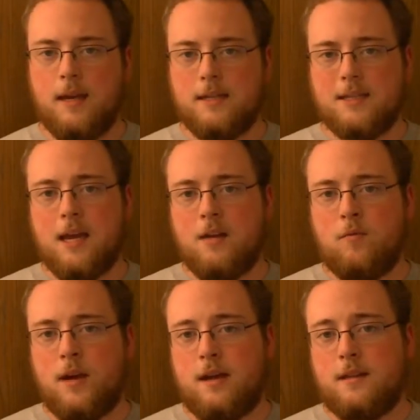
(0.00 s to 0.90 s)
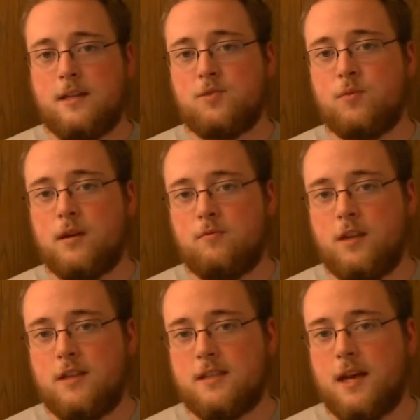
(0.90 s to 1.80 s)
In a slight way, this
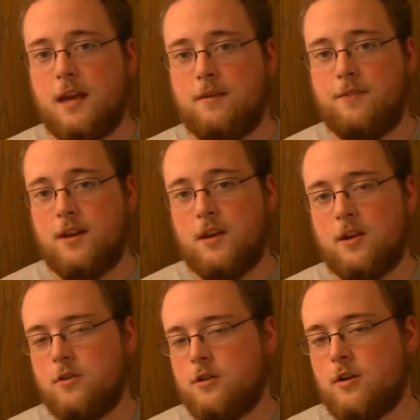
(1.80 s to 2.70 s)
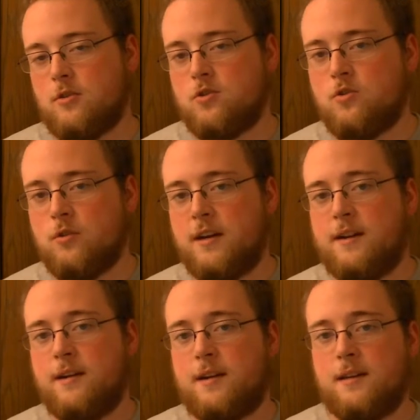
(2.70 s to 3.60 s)
one is kind of an underdog
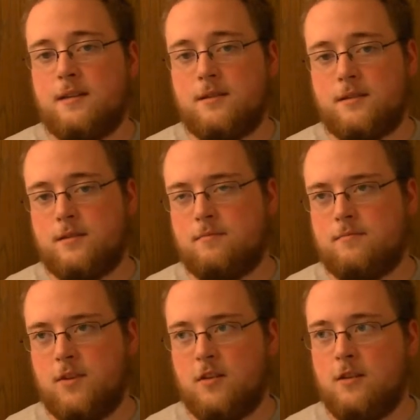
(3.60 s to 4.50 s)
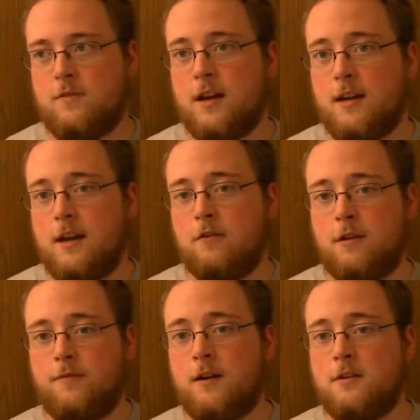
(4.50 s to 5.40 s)
story because, you know, you've got
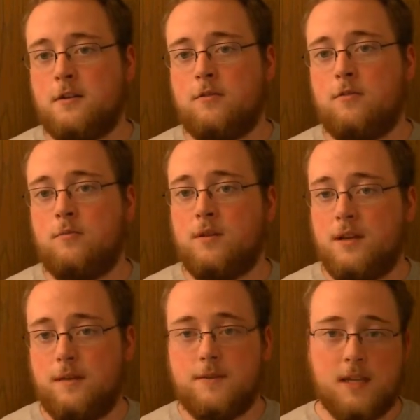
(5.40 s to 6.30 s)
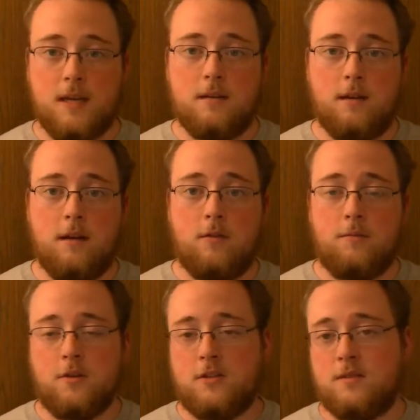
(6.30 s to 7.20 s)
Henry Fonda who believes that, you
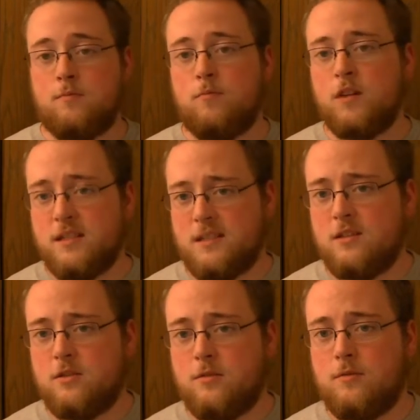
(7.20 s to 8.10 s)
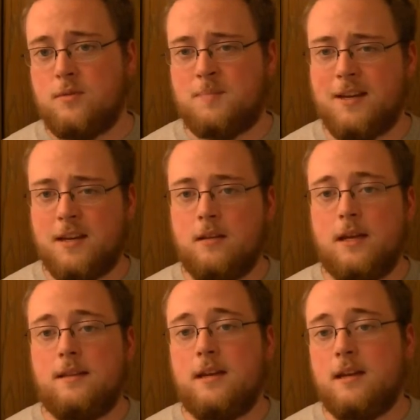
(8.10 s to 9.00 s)
know, there's reason to
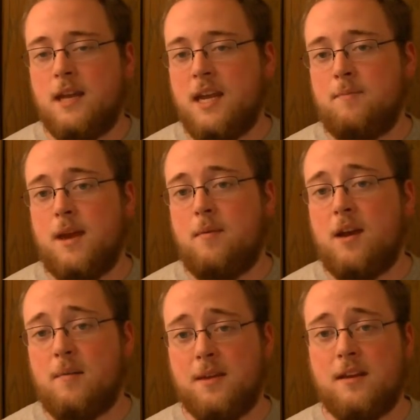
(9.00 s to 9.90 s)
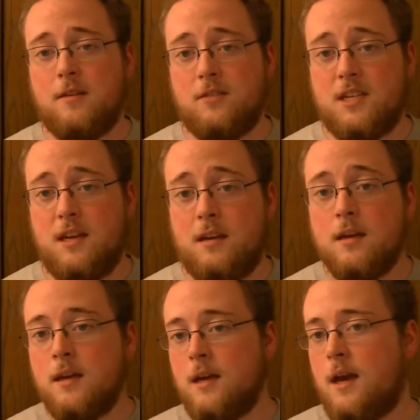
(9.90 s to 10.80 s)
speculate that he may not be guilty.
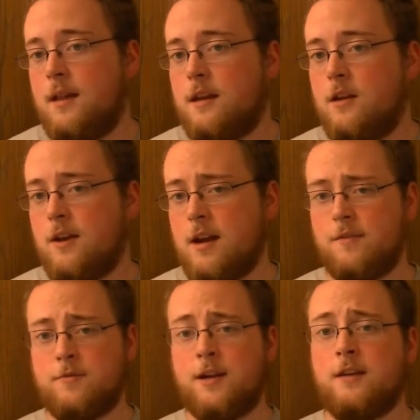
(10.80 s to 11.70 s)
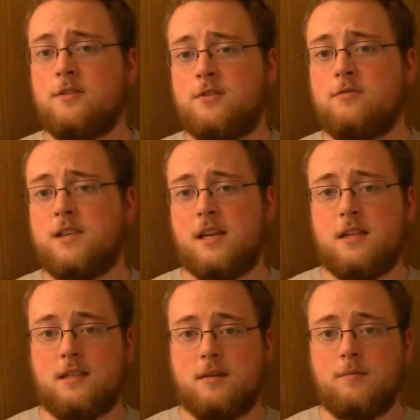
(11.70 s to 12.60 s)
And then you got everyone else who's
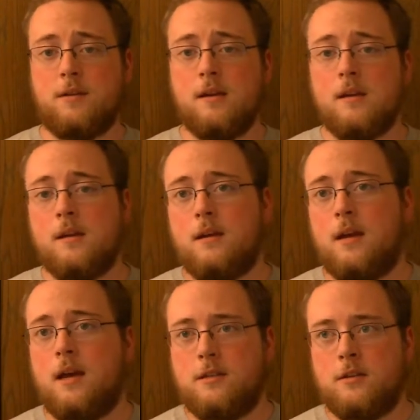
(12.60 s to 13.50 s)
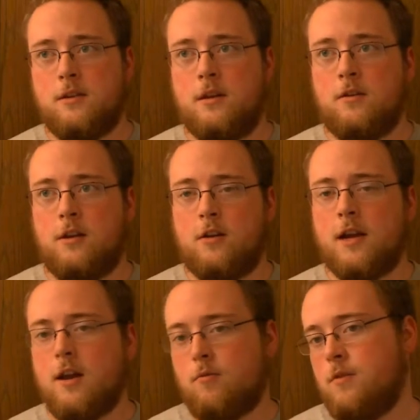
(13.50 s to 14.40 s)
against him. And so, you know, you're
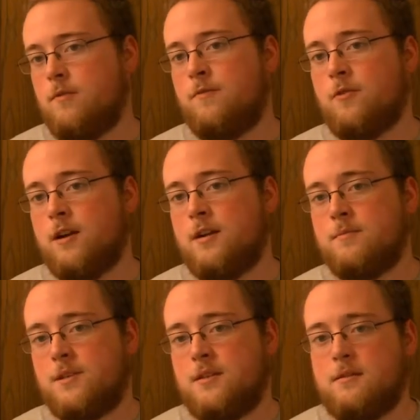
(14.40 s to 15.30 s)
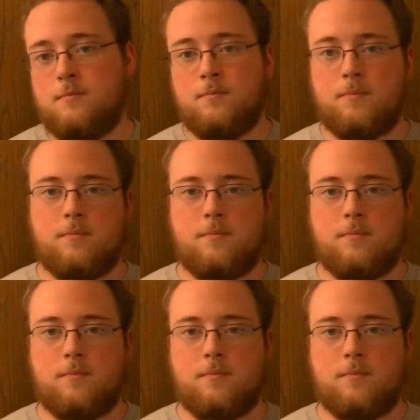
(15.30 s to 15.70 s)
kind of rooting for him to,